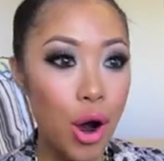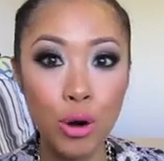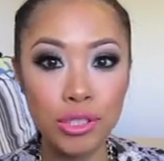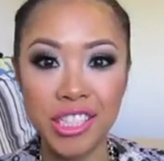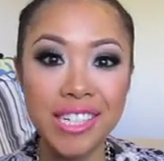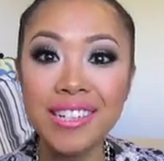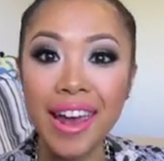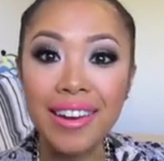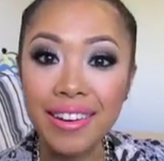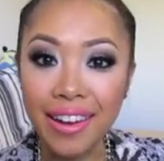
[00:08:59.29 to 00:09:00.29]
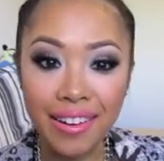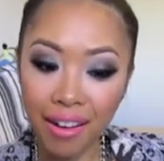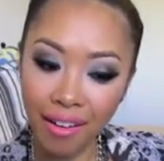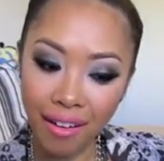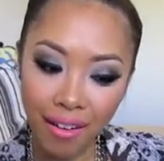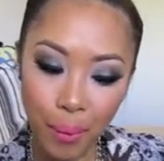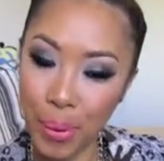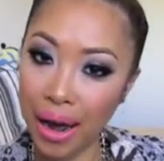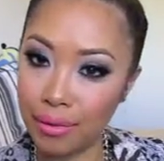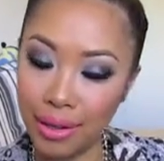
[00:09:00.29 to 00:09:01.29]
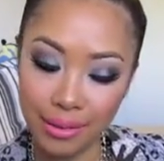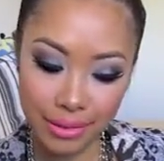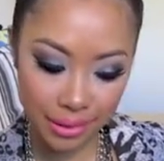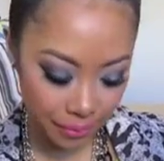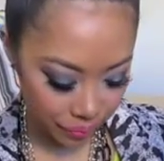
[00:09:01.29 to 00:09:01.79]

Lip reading: OG Naked palette.